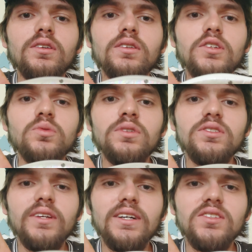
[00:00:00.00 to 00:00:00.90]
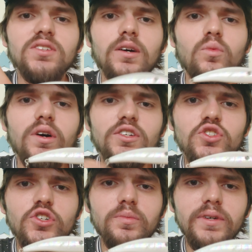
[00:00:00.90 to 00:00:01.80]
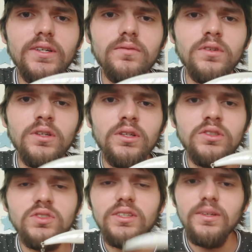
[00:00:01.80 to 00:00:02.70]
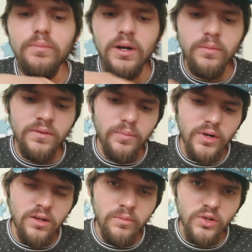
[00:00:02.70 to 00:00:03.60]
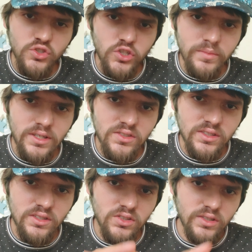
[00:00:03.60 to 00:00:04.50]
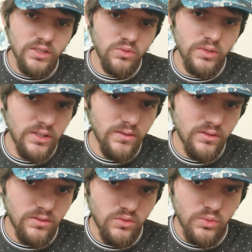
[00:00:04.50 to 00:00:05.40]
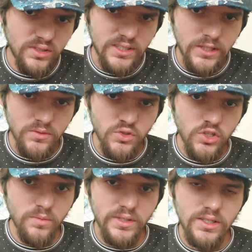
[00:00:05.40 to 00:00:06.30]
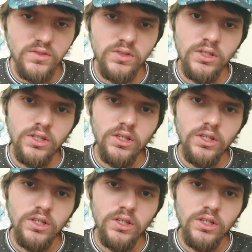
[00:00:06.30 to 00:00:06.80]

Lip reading: This one is like a top water jerkbait. See, the problem about jerkbait is that there's like three types of jerkbaits.